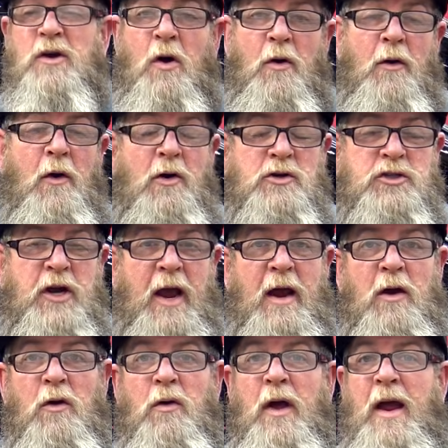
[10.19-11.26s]
on our
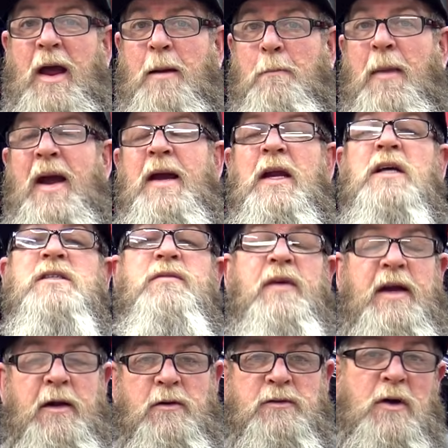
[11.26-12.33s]
channel and maintenance
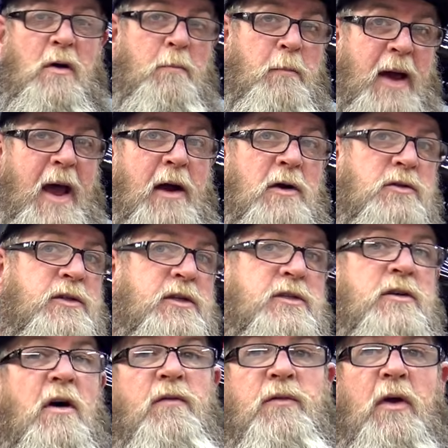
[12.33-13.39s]
videos on baggers and
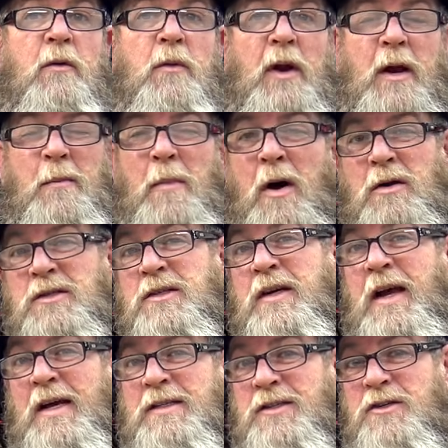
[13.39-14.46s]
Softail related models in
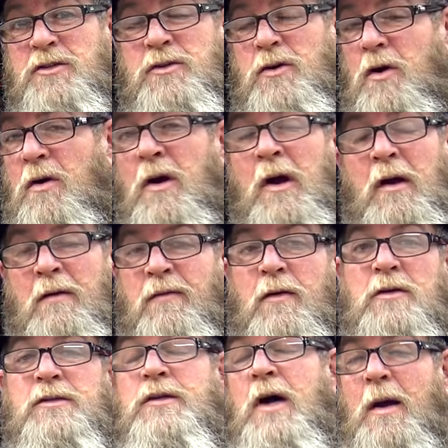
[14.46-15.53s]
case this is your
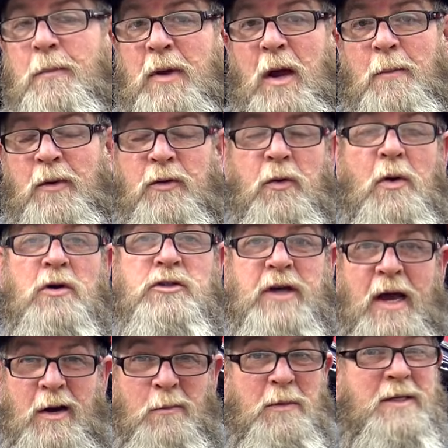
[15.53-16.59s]
first time coming to our channel.